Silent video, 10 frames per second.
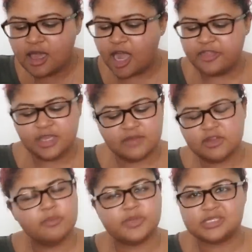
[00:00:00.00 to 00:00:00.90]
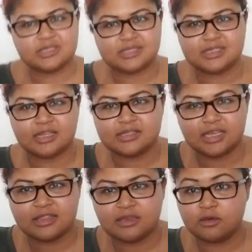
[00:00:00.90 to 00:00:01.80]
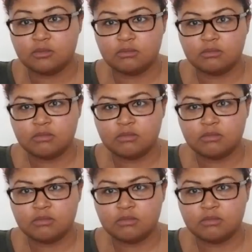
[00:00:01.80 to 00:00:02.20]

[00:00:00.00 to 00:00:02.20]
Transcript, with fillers: I think even in business sense, I think, oh,